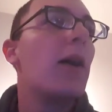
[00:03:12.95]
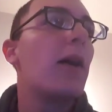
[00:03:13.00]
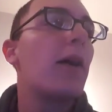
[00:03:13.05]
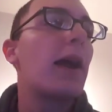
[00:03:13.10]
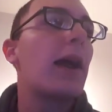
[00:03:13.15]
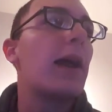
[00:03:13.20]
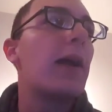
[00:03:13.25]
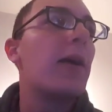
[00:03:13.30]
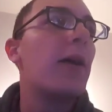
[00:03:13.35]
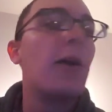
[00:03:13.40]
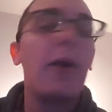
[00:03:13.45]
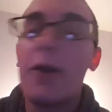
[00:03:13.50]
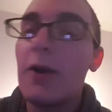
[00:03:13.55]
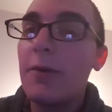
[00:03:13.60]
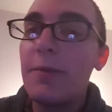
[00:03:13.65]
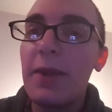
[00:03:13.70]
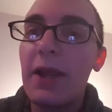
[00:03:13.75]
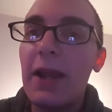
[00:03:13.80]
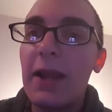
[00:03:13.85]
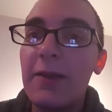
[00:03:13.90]
Okay,
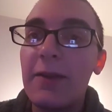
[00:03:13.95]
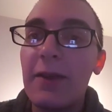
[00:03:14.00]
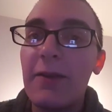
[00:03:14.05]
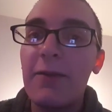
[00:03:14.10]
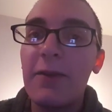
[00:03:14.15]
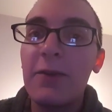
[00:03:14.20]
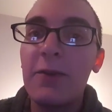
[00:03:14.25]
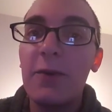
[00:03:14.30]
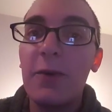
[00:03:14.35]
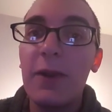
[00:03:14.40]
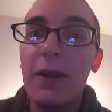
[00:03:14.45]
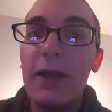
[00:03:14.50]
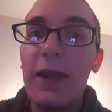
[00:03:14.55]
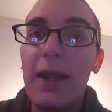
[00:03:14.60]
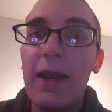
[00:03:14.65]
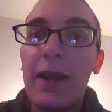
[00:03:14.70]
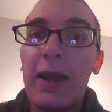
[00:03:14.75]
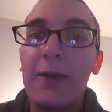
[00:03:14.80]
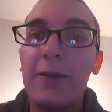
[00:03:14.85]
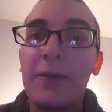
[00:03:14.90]
hope you guys have enjoyed,
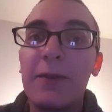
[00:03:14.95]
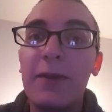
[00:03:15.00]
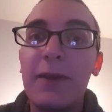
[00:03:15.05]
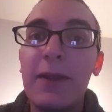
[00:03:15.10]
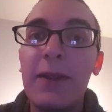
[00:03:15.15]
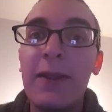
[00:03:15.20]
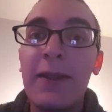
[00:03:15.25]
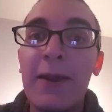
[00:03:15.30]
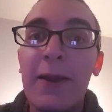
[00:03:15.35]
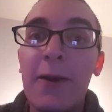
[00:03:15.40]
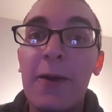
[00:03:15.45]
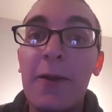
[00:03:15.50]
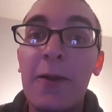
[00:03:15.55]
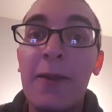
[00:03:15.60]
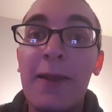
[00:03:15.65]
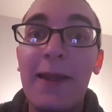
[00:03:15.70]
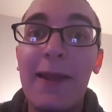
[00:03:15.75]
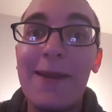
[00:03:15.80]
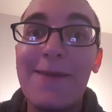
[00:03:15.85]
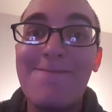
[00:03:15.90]
and I'll see
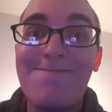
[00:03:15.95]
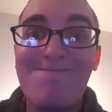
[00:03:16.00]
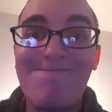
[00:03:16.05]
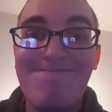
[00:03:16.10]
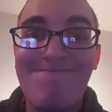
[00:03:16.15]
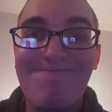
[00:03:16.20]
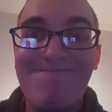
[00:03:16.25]
y'all then.